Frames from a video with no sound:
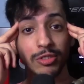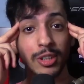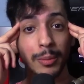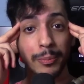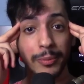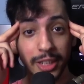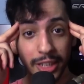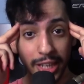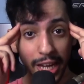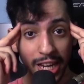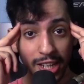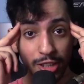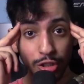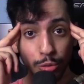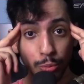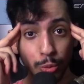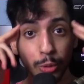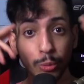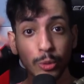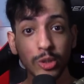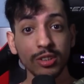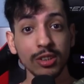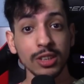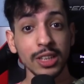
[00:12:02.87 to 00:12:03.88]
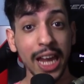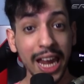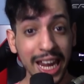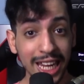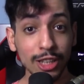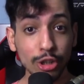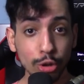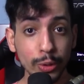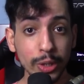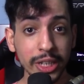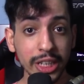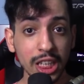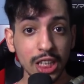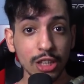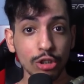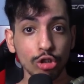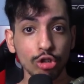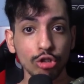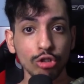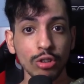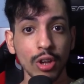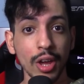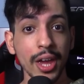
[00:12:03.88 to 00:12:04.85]
something ends when we see the end
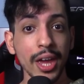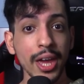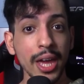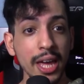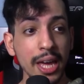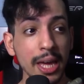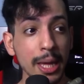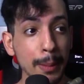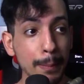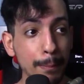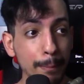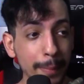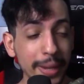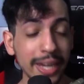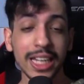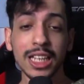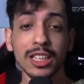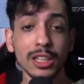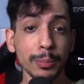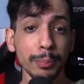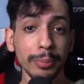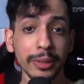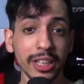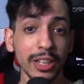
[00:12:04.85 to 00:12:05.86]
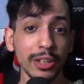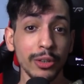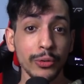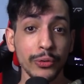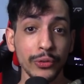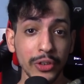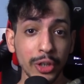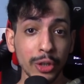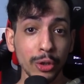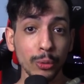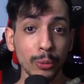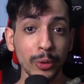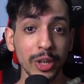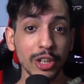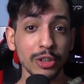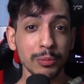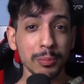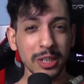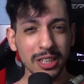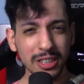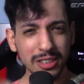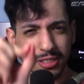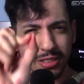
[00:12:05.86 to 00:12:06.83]
credits. Making the player feel weird
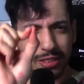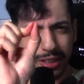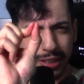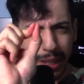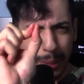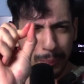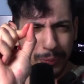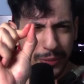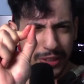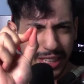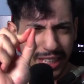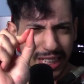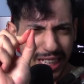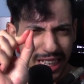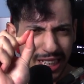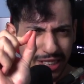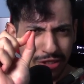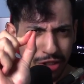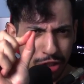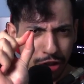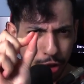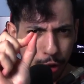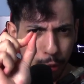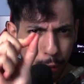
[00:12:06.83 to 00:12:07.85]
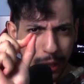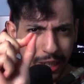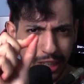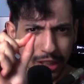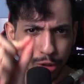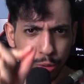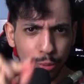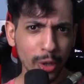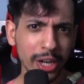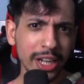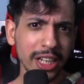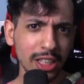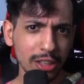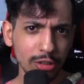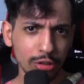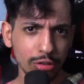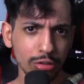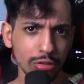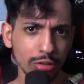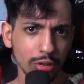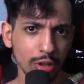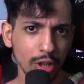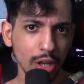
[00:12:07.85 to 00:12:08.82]
because something isn't quite
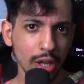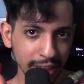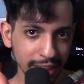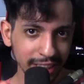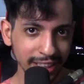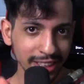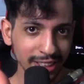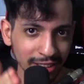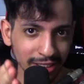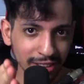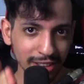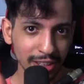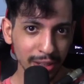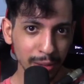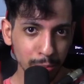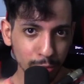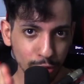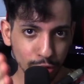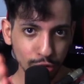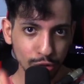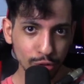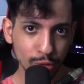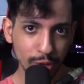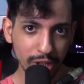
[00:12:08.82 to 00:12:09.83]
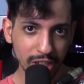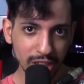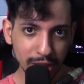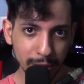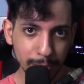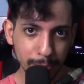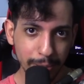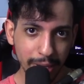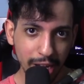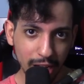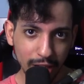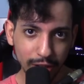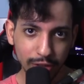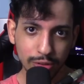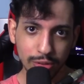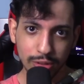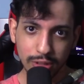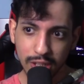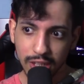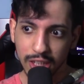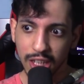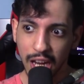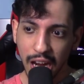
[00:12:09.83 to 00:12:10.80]
right. Leading them straight back to
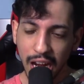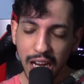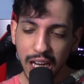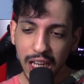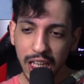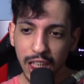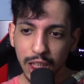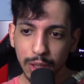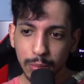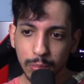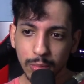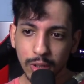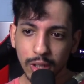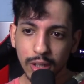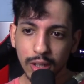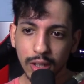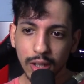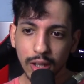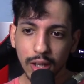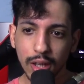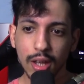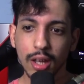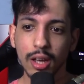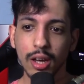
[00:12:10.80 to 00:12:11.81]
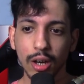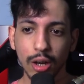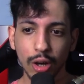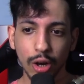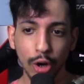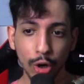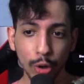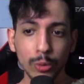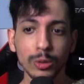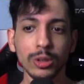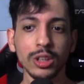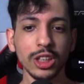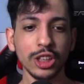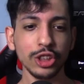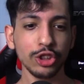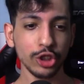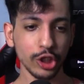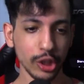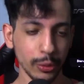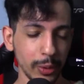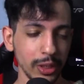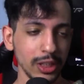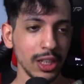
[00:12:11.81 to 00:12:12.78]
the game. Only
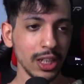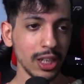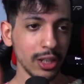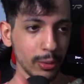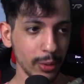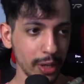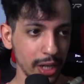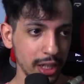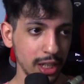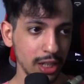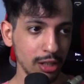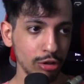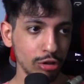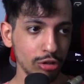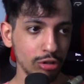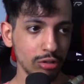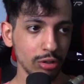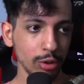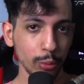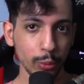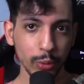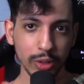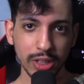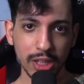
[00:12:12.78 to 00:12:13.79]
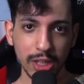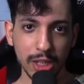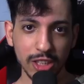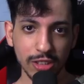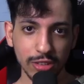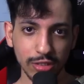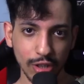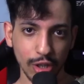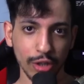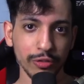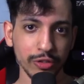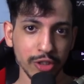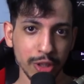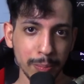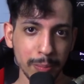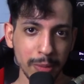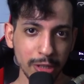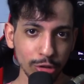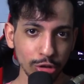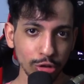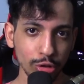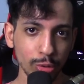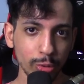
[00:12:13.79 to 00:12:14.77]
showing the credits when they solve the
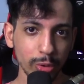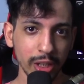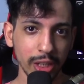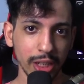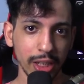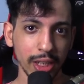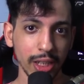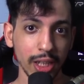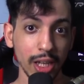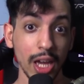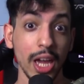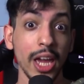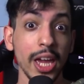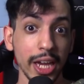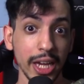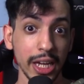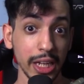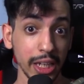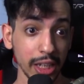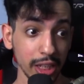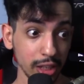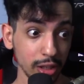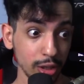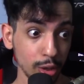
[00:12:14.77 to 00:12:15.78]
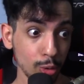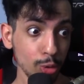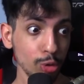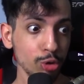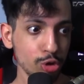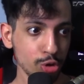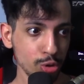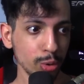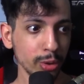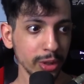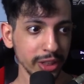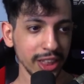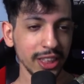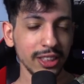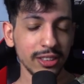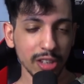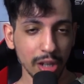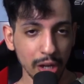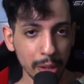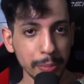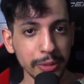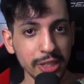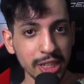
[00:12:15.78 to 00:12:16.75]
mystery. Usually
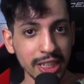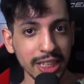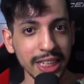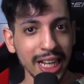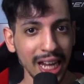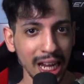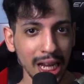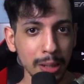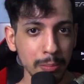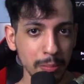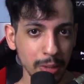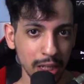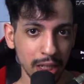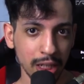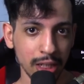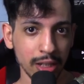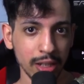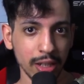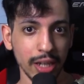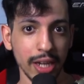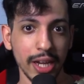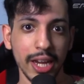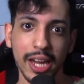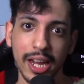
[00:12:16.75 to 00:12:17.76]
dubbed in gaming